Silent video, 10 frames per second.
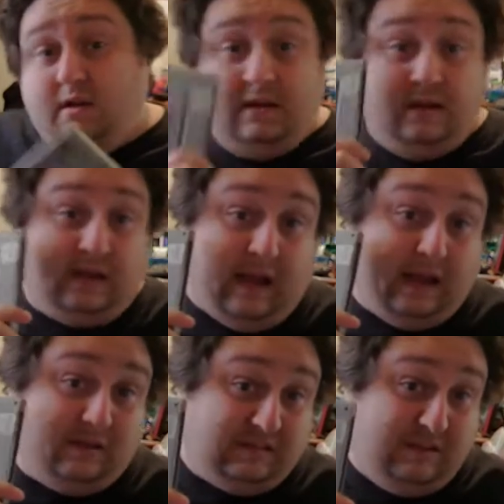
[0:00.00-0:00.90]

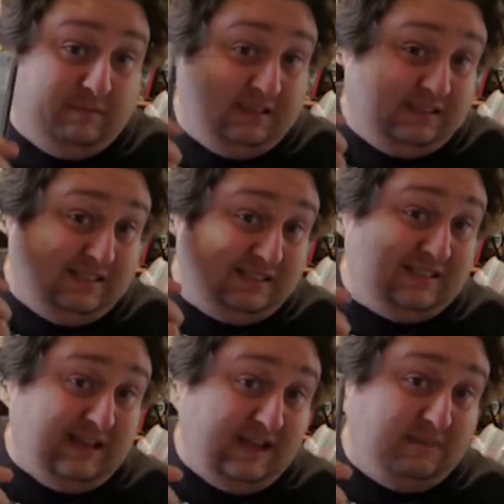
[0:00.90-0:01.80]
Guile's theme is the
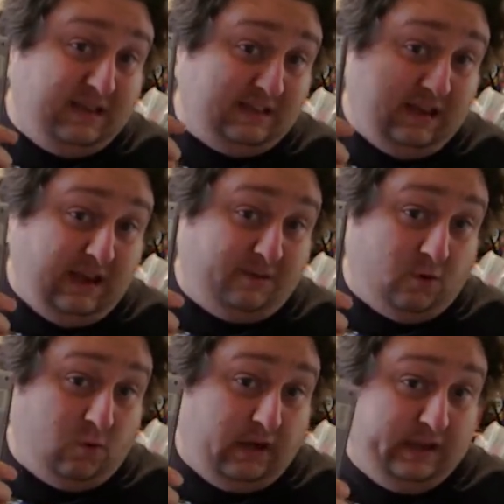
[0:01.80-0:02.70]
same as it ever
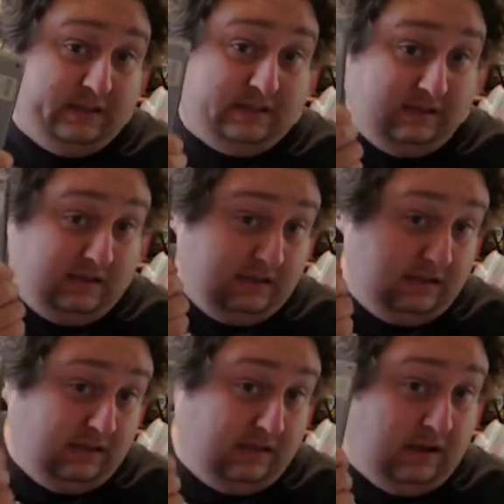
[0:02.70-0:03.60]
was
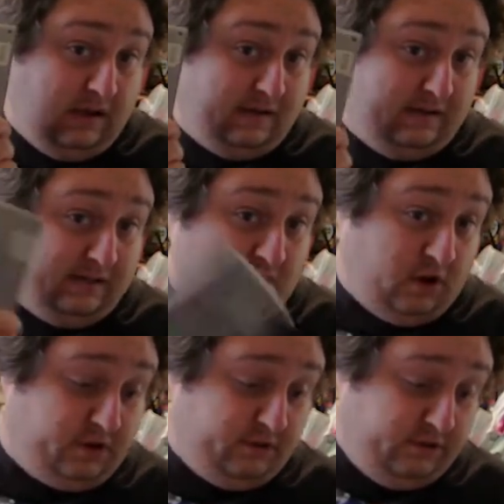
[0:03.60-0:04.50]
on this
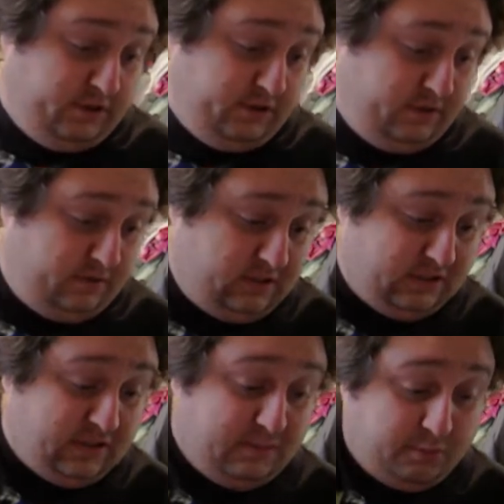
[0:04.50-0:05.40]
cartridge,
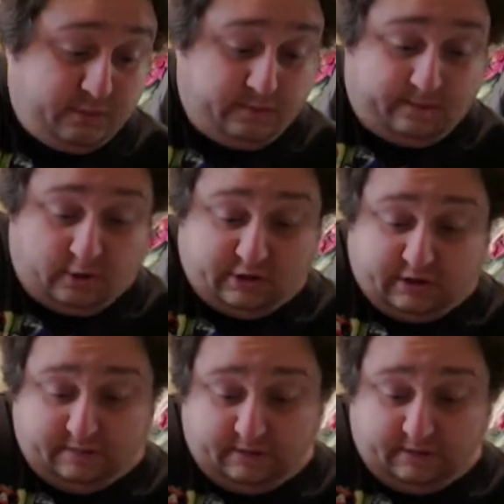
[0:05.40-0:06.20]
just an improved version of it.